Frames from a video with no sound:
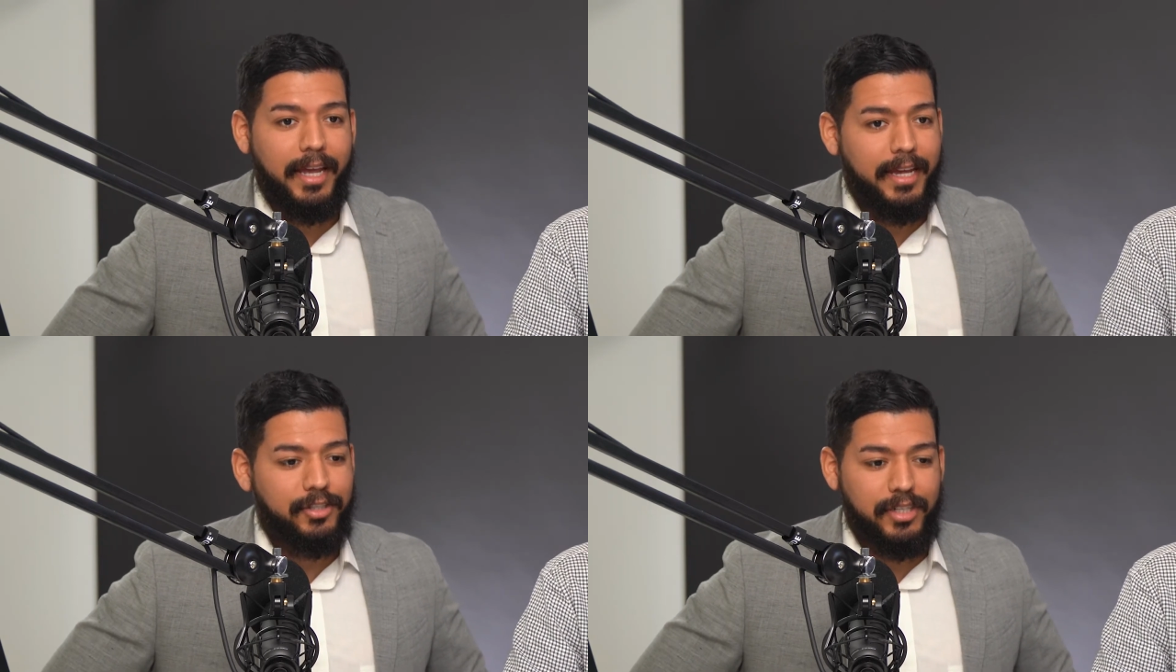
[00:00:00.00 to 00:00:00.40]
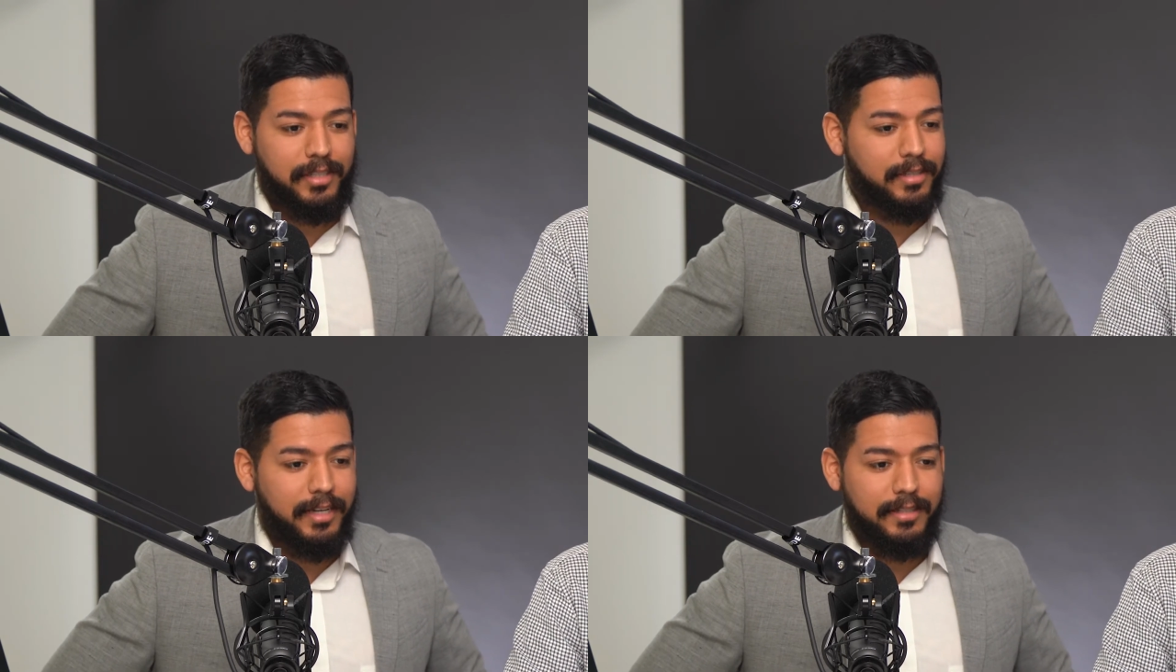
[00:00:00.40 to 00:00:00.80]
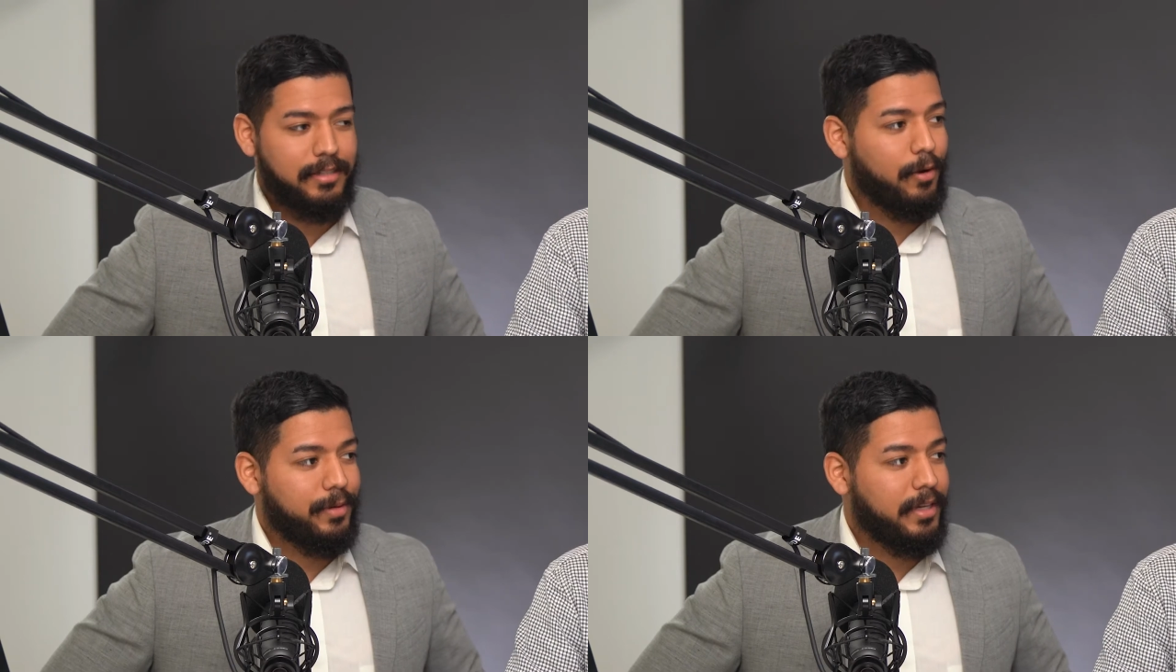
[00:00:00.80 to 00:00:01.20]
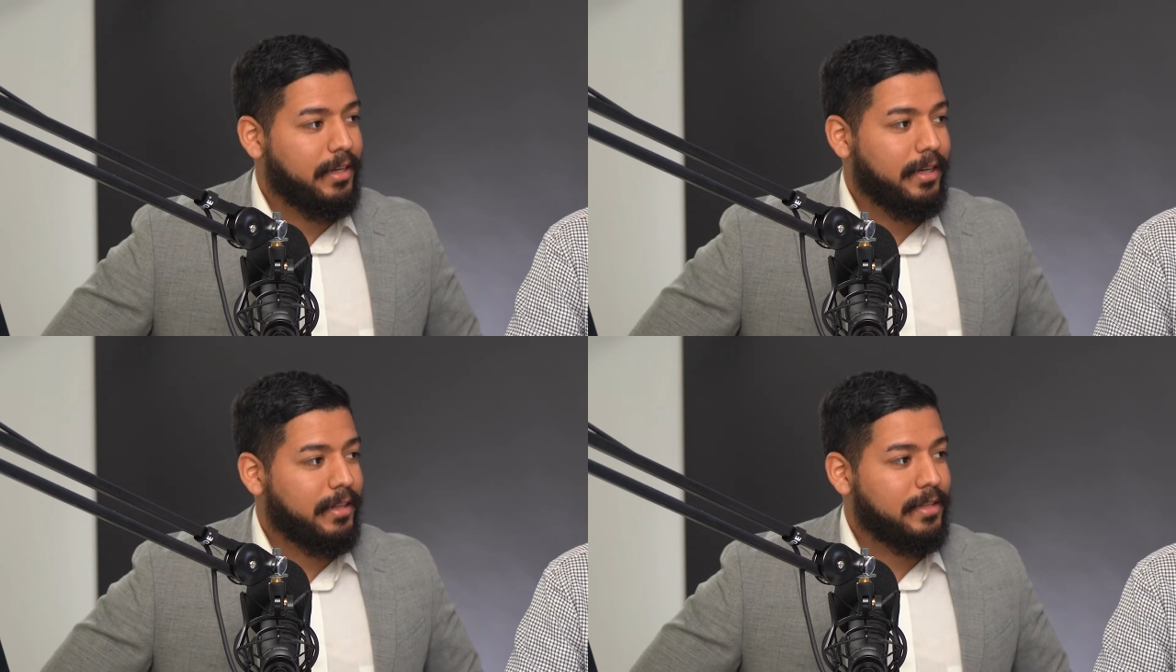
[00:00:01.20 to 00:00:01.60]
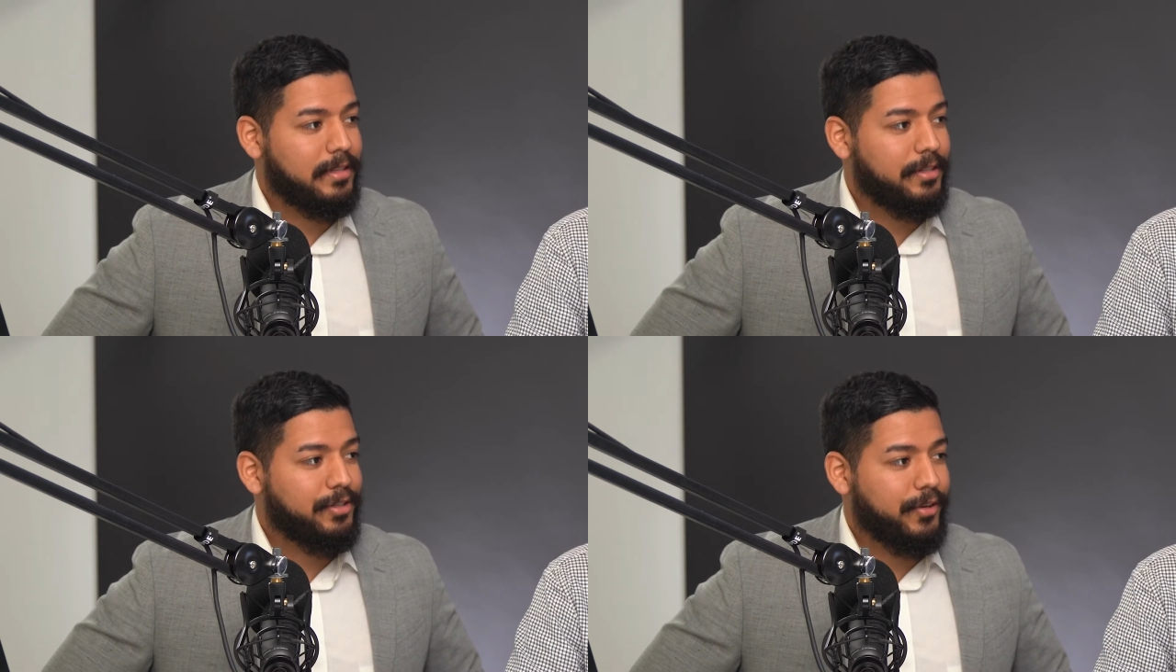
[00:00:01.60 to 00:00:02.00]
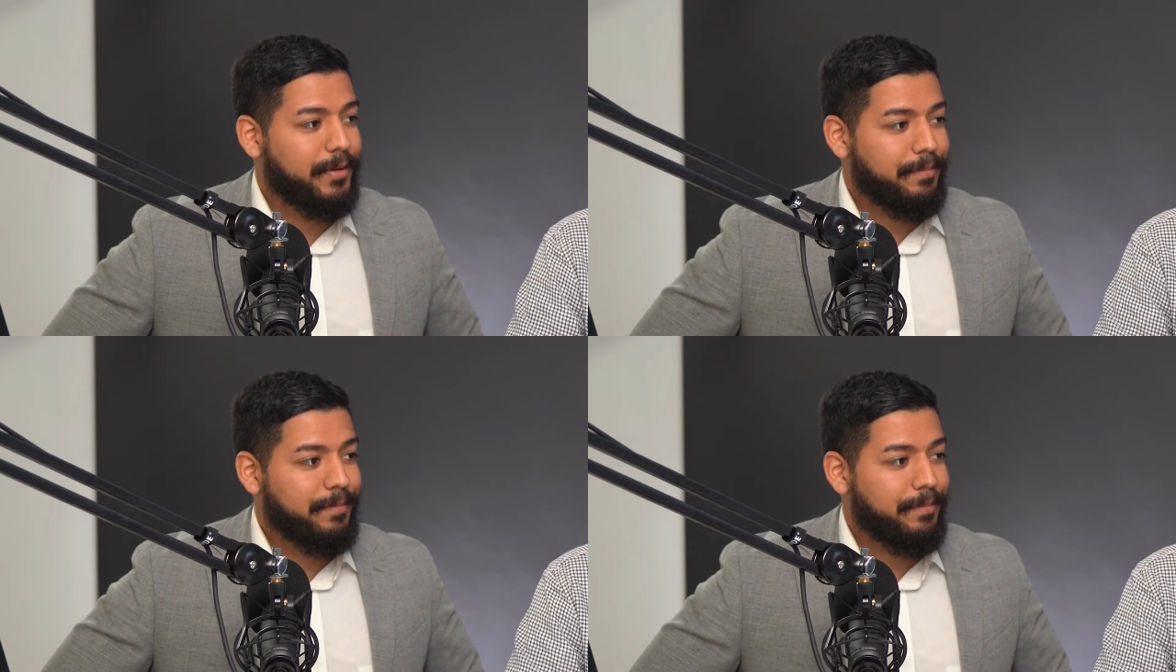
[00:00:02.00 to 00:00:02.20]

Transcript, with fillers: It's just it's so key in this industry.